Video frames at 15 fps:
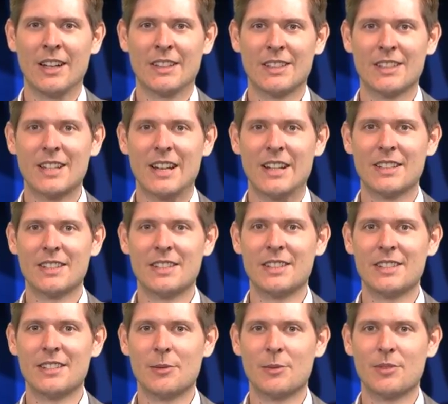These kind of
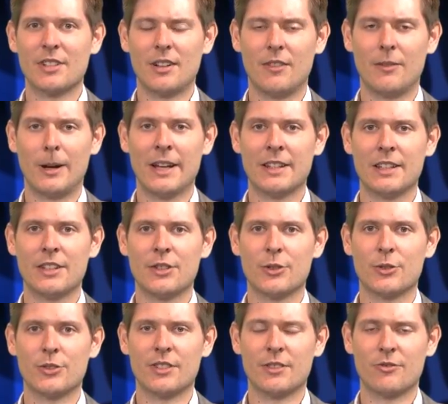systems are widely
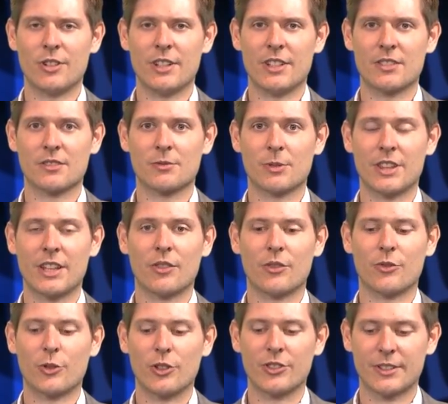used in regions
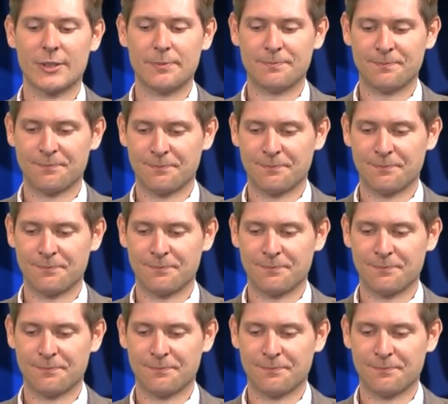without frost.